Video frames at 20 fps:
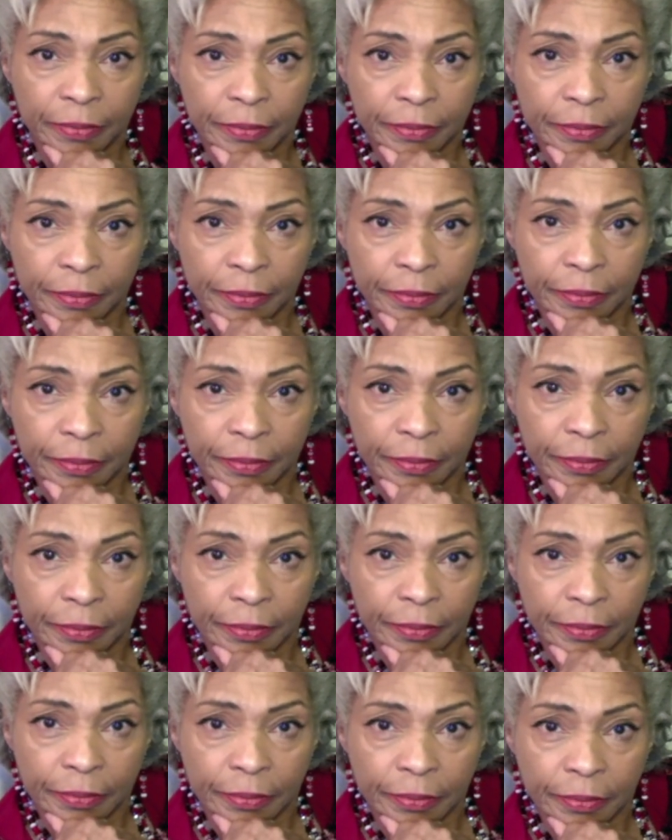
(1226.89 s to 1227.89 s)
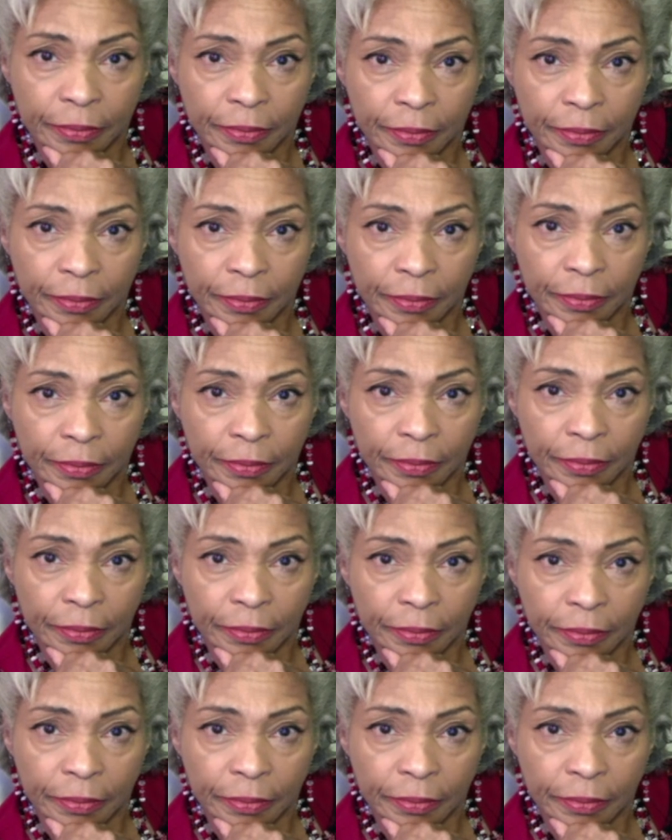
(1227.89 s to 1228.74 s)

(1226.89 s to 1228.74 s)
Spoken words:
(silence)